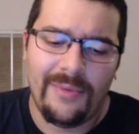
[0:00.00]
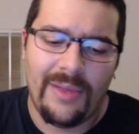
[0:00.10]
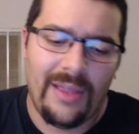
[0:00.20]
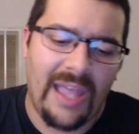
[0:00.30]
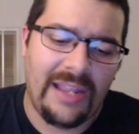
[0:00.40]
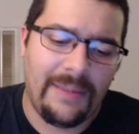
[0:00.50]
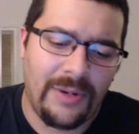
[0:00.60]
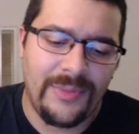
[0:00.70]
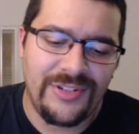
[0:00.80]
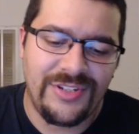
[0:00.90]

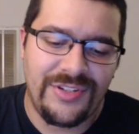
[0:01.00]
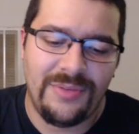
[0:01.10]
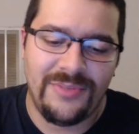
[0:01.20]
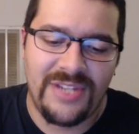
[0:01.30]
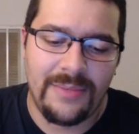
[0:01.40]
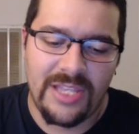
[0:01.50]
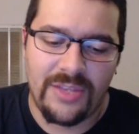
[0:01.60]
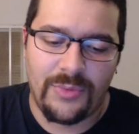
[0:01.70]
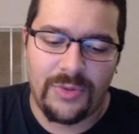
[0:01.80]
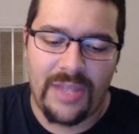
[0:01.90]
assume James
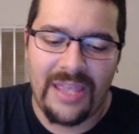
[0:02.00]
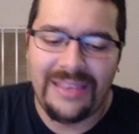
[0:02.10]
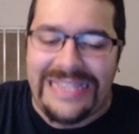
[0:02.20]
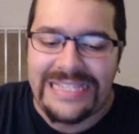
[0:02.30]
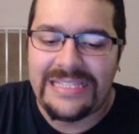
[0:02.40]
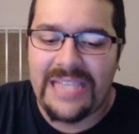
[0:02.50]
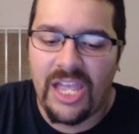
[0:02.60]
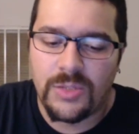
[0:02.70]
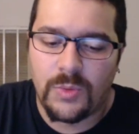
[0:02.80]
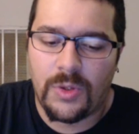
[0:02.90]
Ellsworth, at least
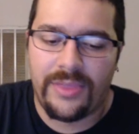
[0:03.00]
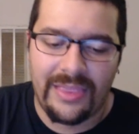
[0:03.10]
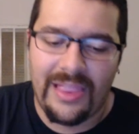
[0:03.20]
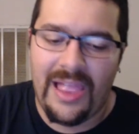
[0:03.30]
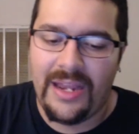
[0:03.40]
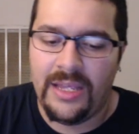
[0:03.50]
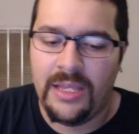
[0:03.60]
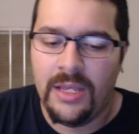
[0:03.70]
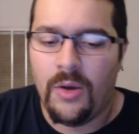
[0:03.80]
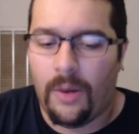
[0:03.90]
Ellsworth and Lana,
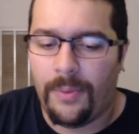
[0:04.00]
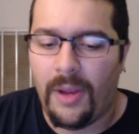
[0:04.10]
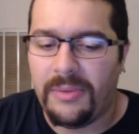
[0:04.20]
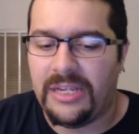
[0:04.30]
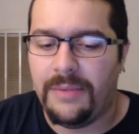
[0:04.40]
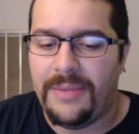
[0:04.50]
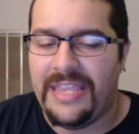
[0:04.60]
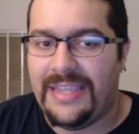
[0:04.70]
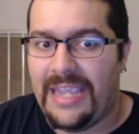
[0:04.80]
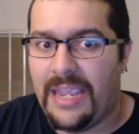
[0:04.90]
are probably going to be in
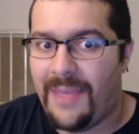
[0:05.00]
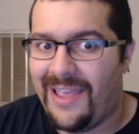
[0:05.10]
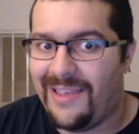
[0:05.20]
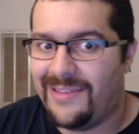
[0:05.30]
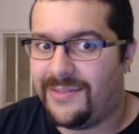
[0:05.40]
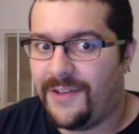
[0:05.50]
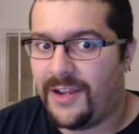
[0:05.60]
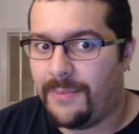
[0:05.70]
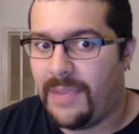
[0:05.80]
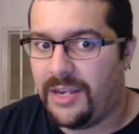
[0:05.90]
the game as
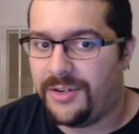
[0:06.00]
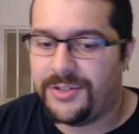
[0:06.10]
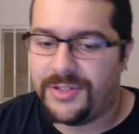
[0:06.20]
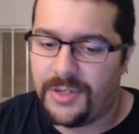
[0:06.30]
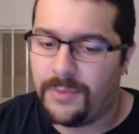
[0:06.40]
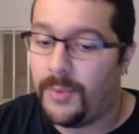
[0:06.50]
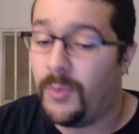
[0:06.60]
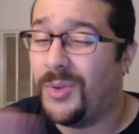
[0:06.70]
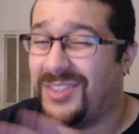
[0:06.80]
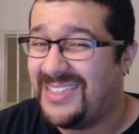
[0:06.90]
fucking managers. So, but
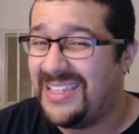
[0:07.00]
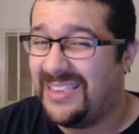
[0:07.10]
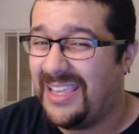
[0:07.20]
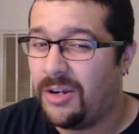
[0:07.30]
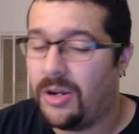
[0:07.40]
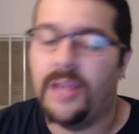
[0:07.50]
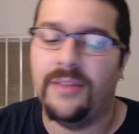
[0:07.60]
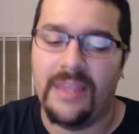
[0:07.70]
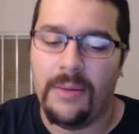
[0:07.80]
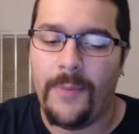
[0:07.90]
we'll see later on.
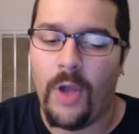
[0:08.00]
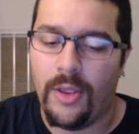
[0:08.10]
Same with Paul